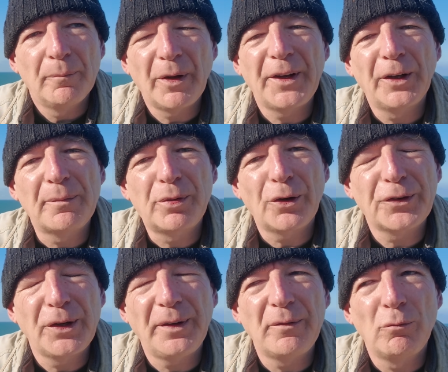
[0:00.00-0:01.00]
But they only
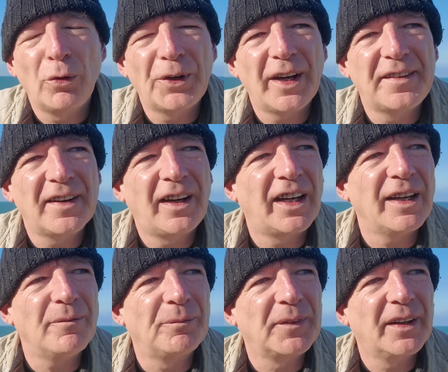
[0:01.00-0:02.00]
prosecuted him one at a
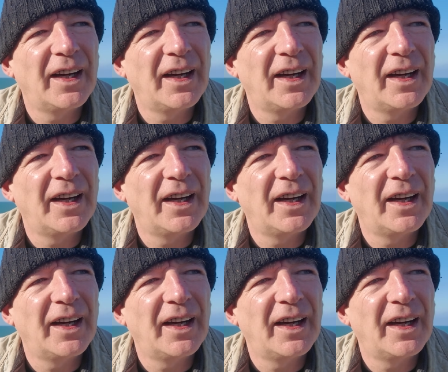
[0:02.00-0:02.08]
time.